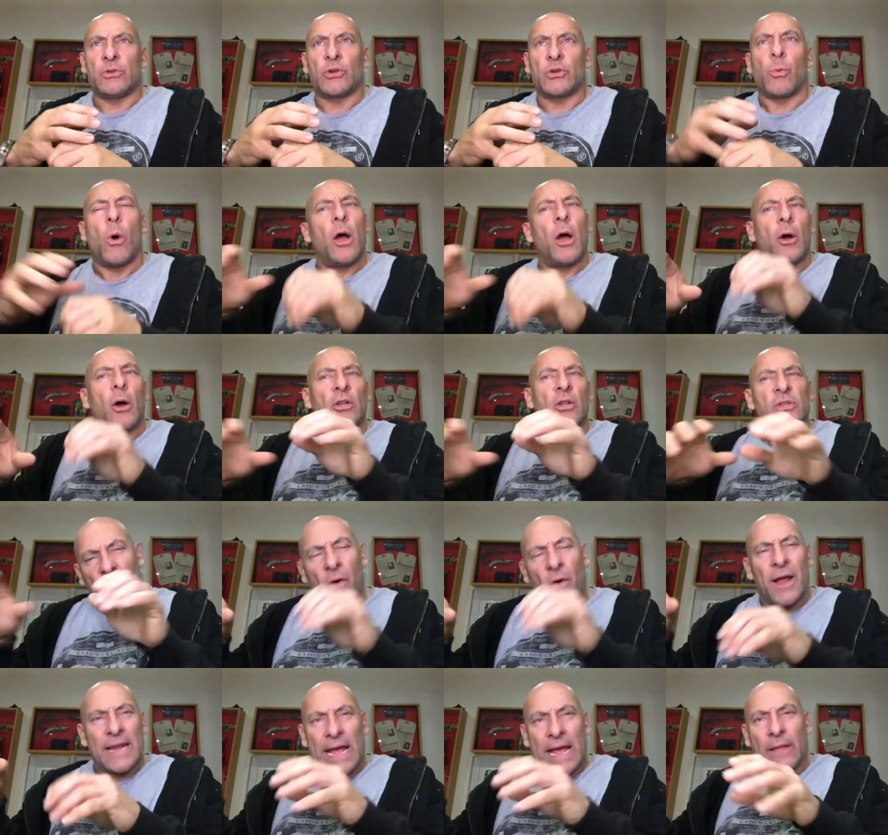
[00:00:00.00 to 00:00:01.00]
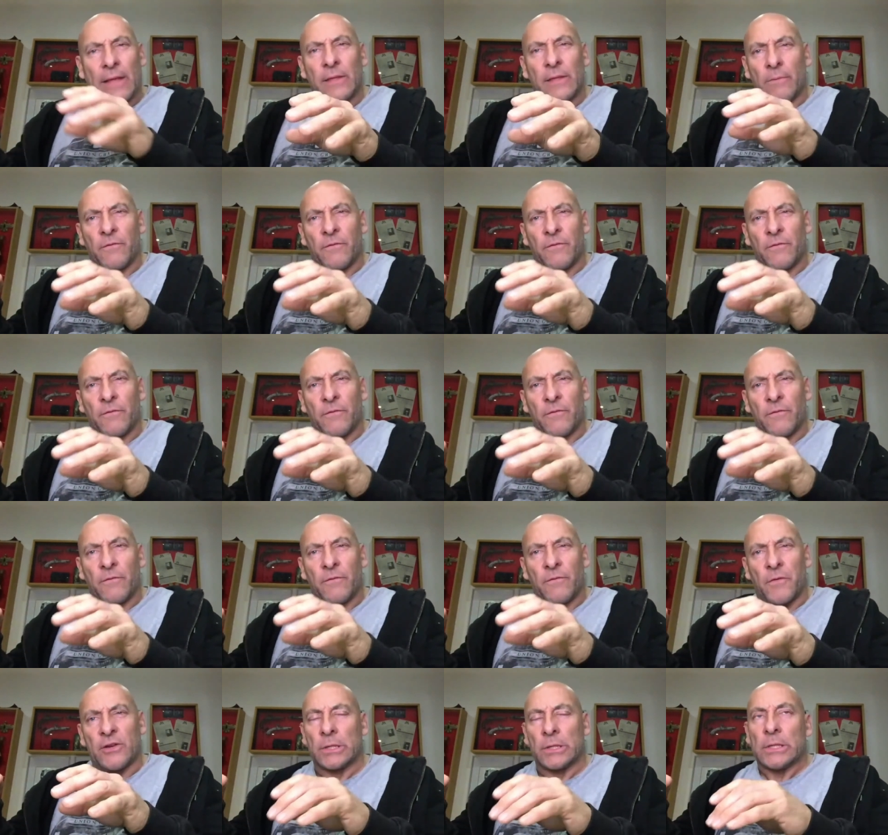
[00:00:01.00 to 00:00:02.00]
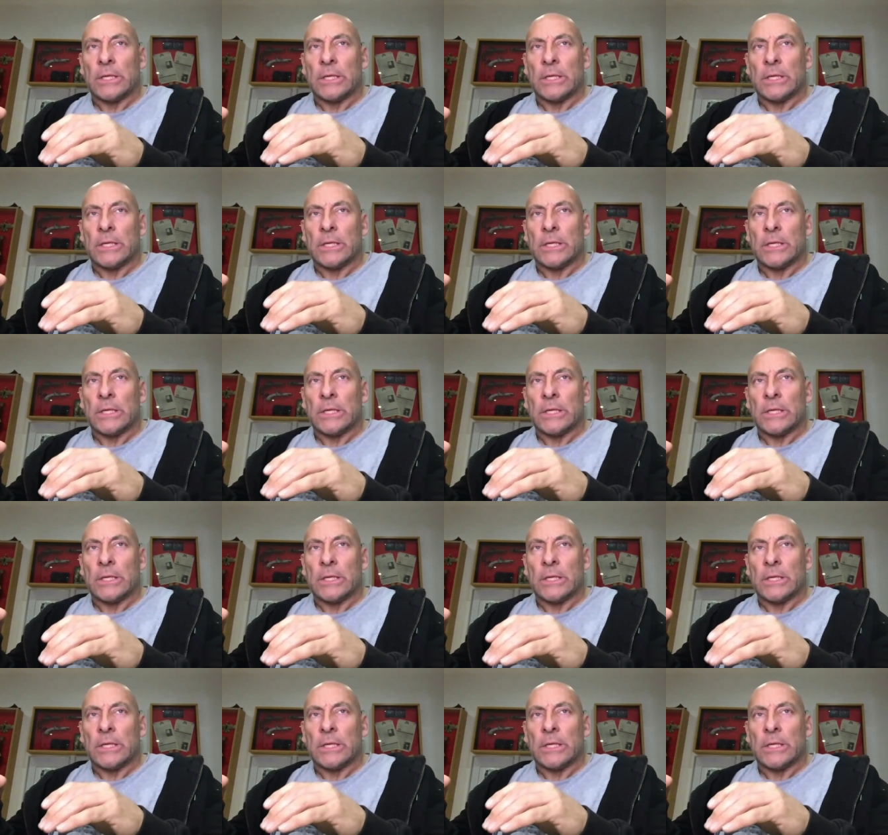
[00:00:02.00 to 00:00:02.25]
find out the information.